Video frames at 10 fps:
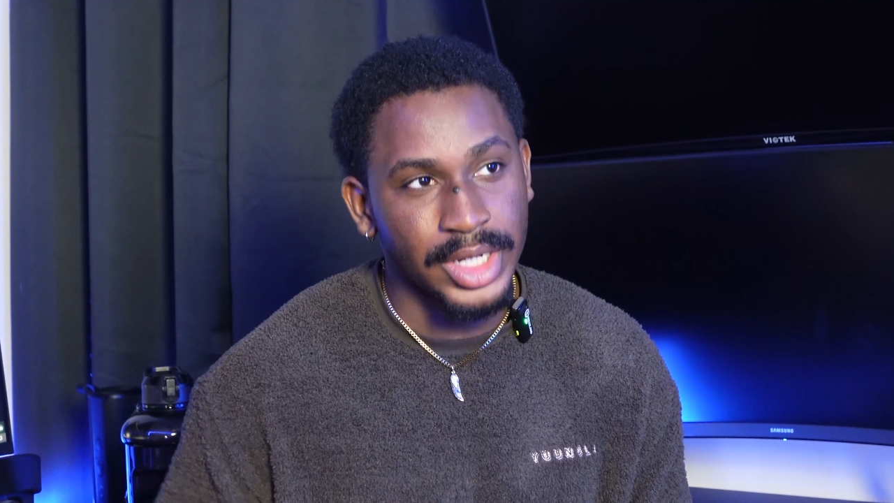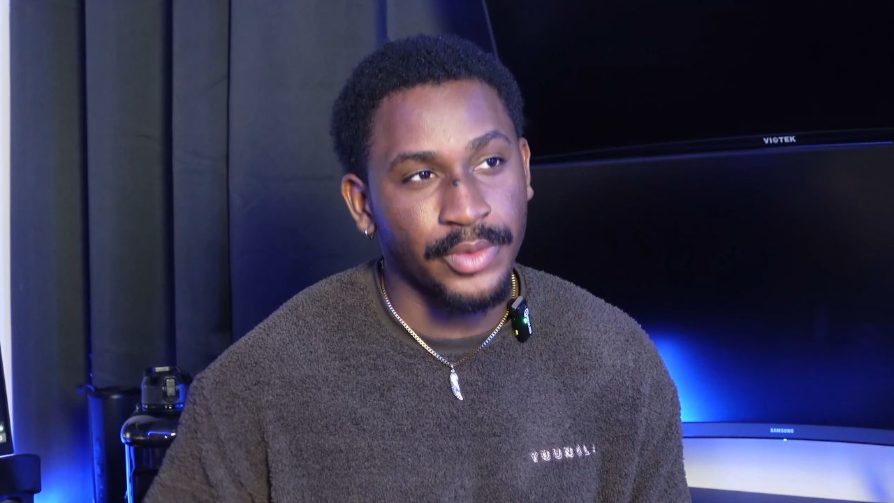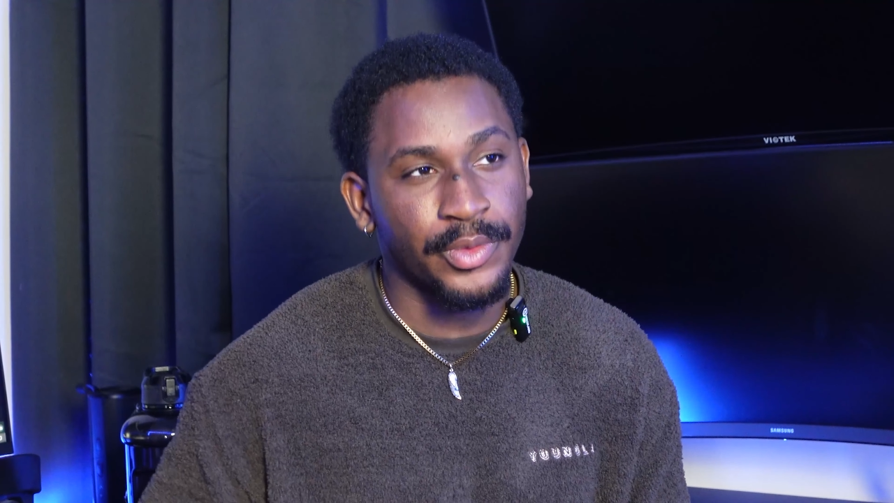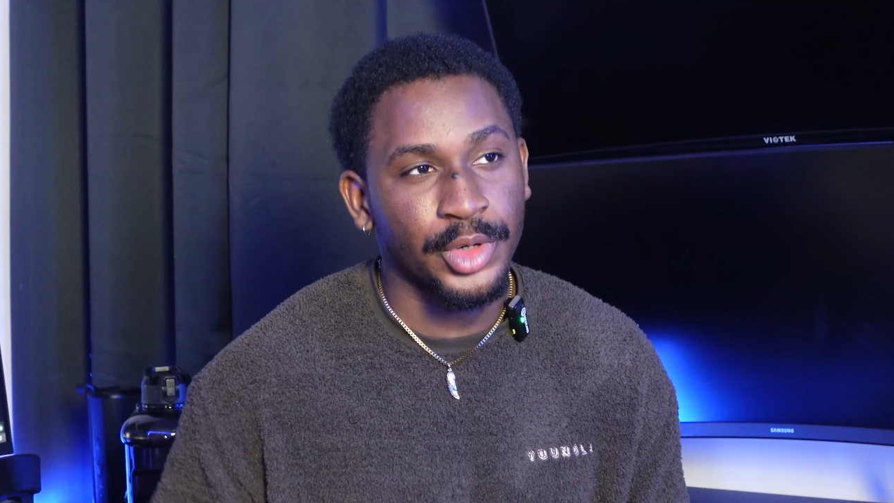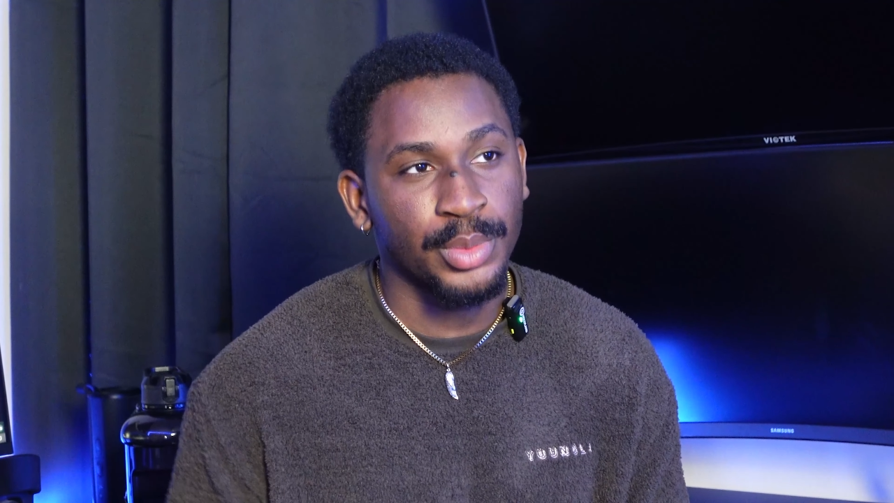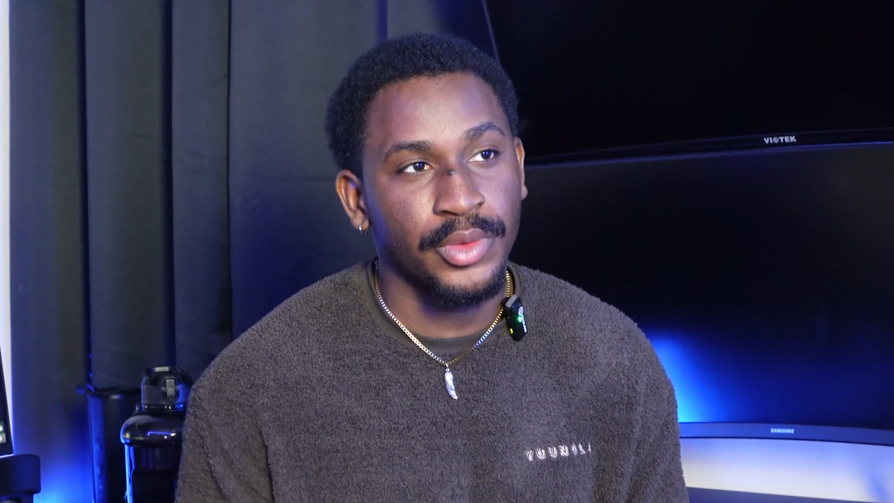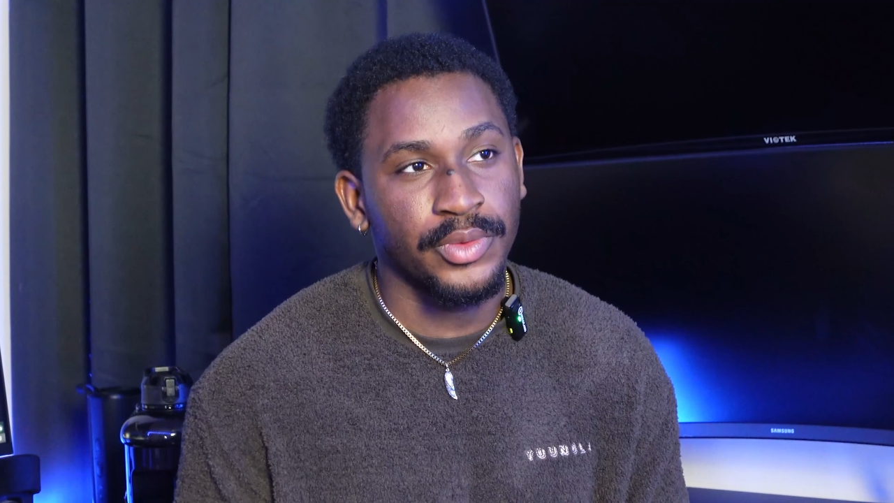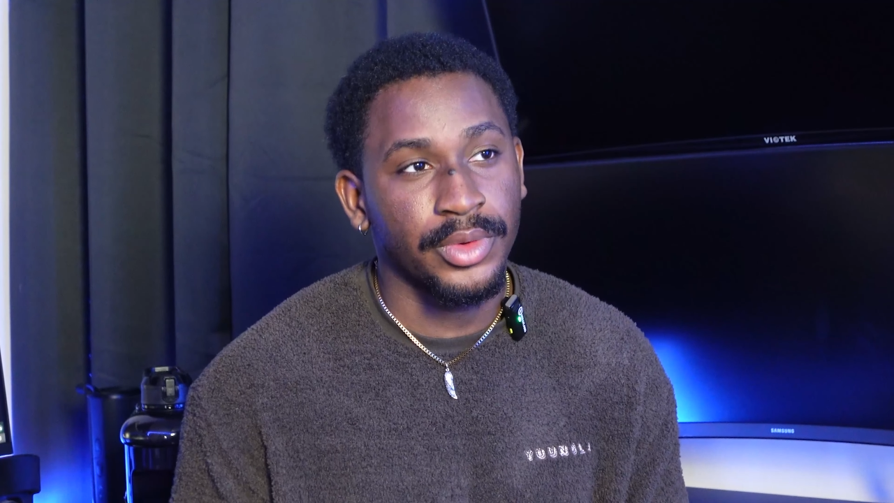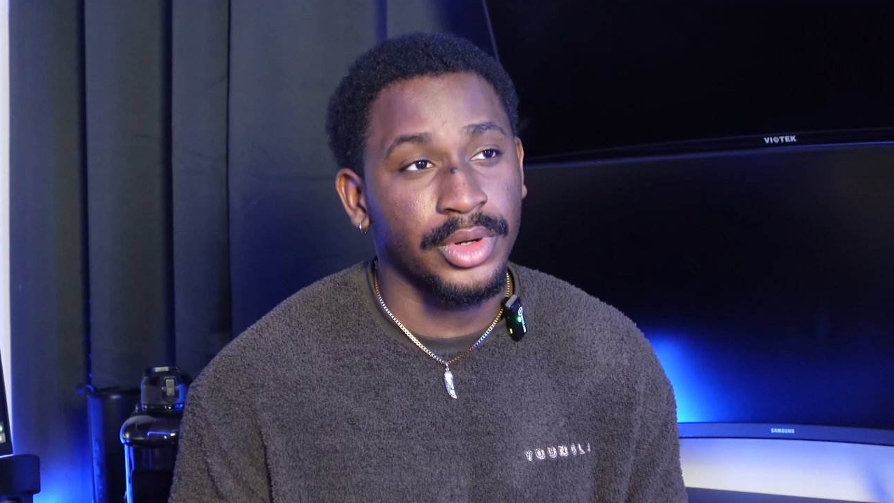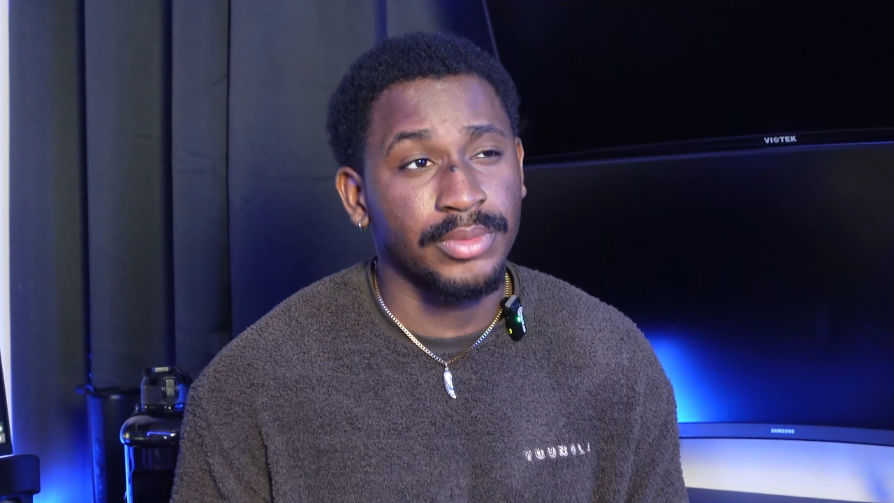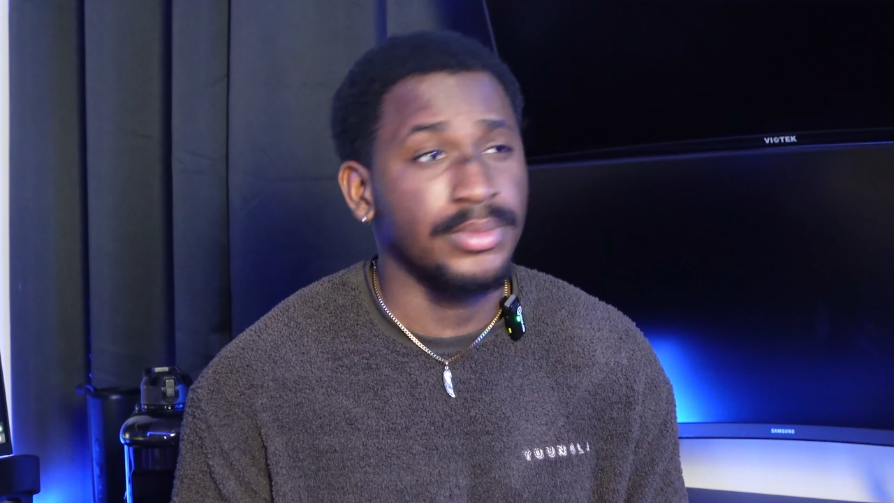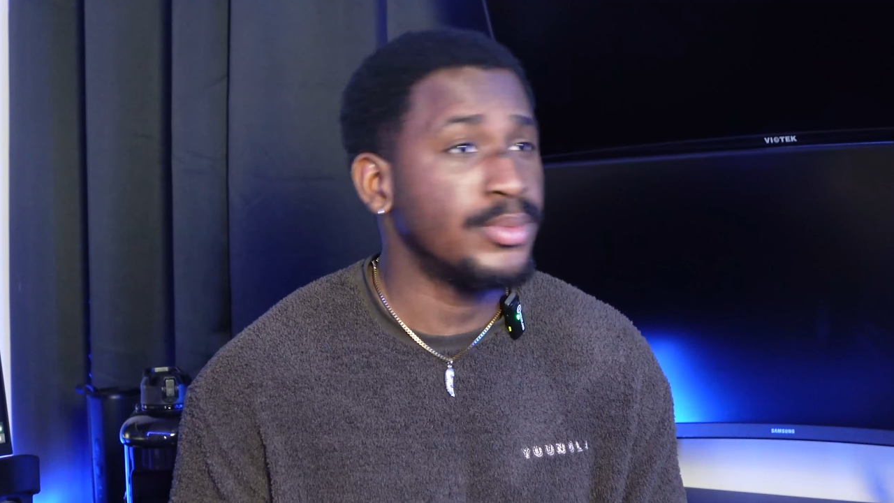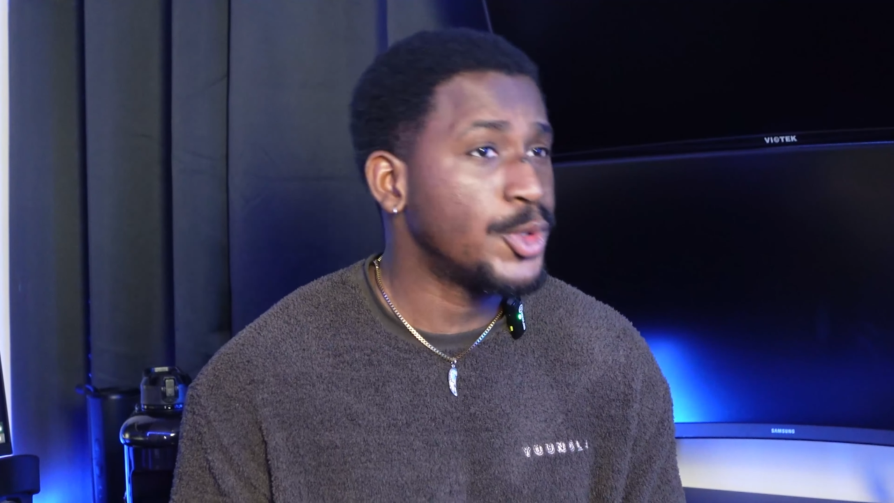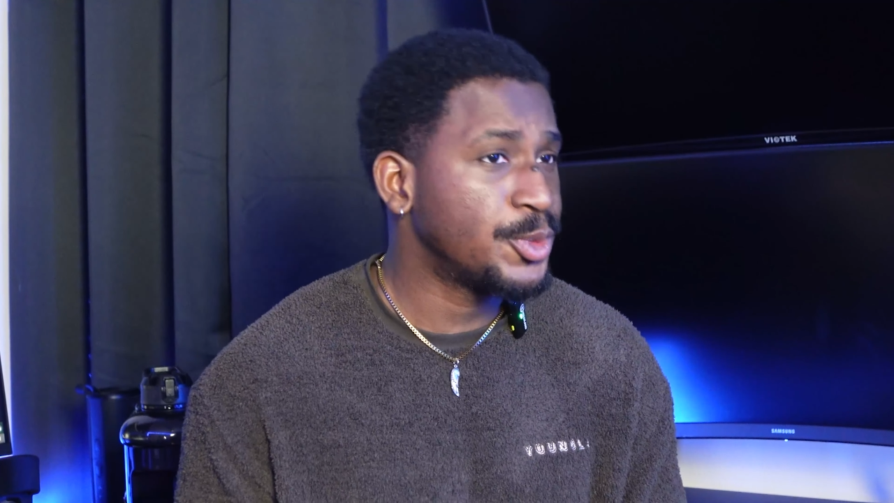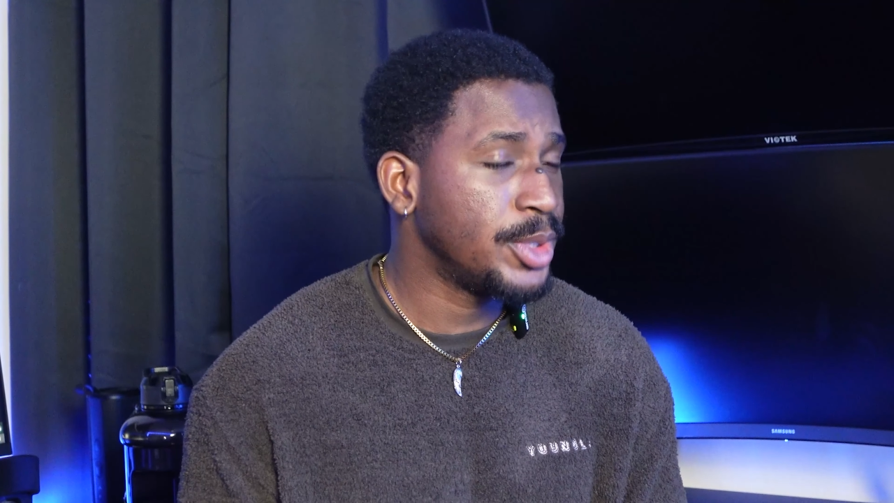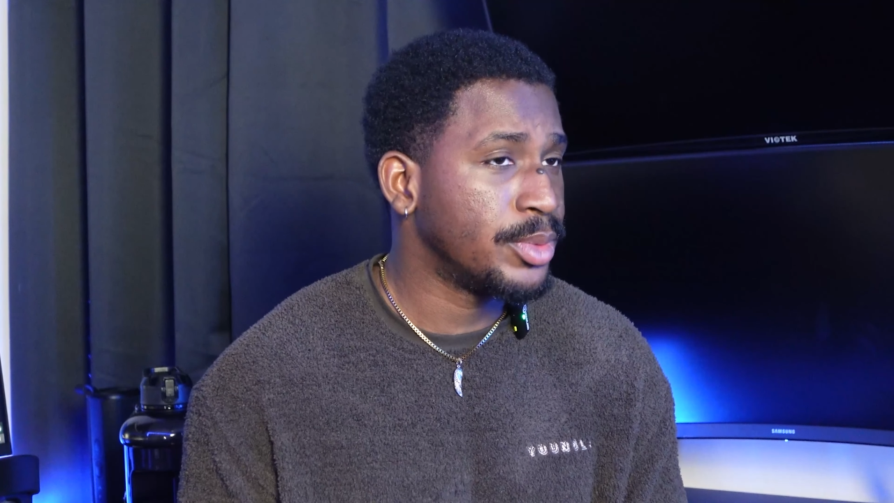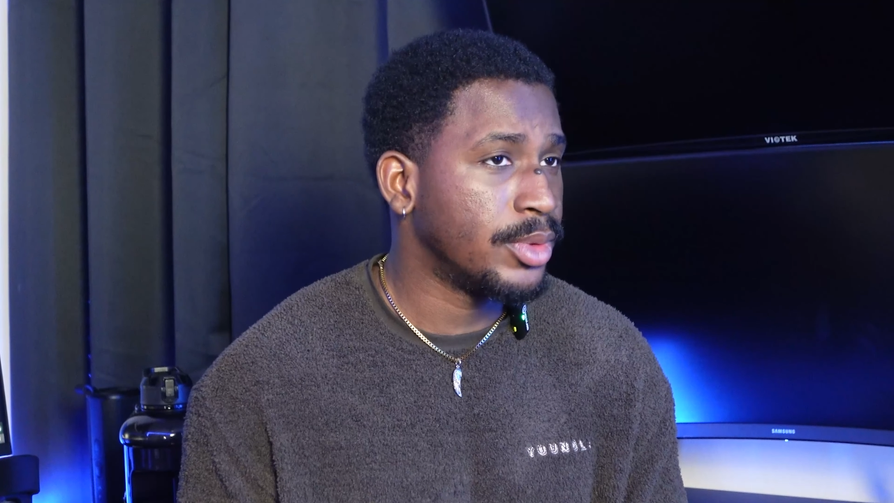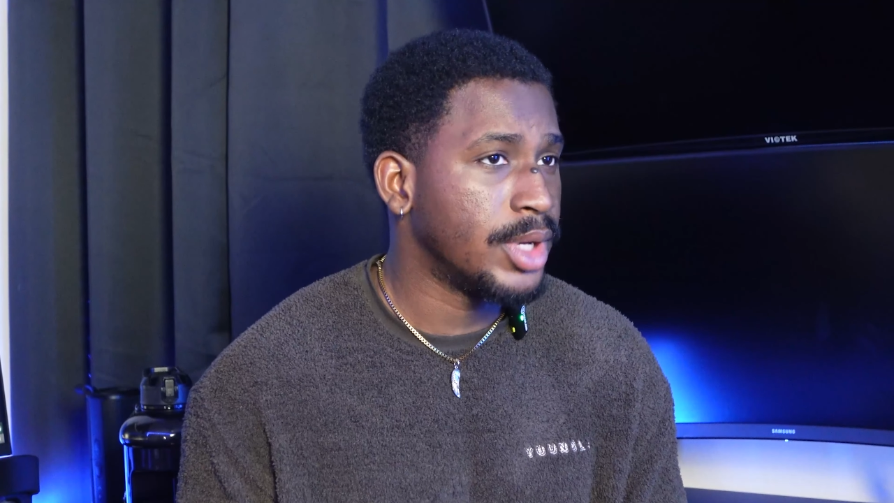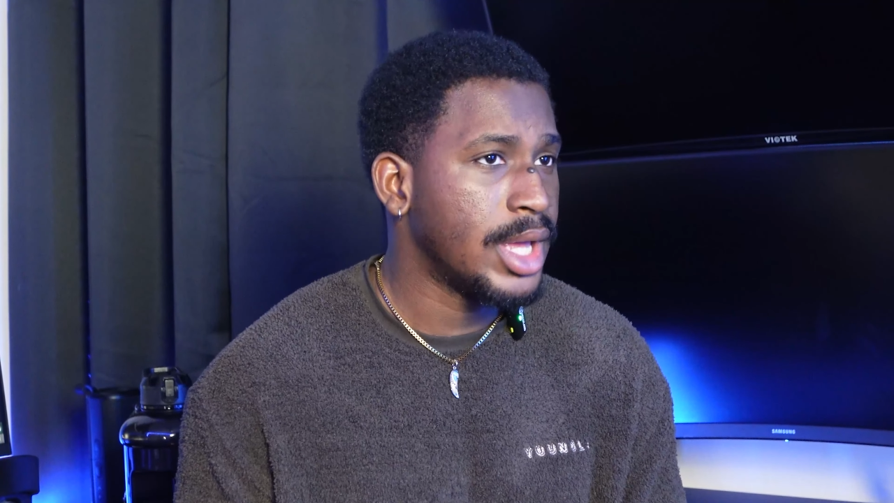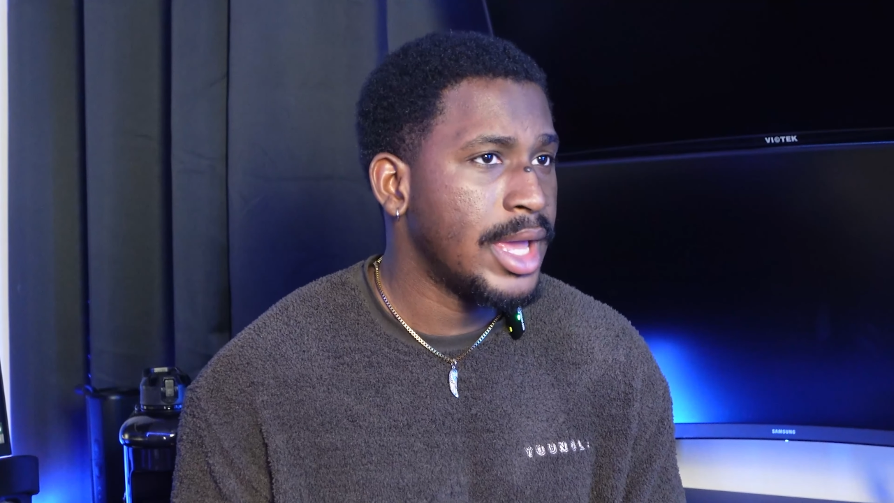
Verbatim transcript: and affordable for most people.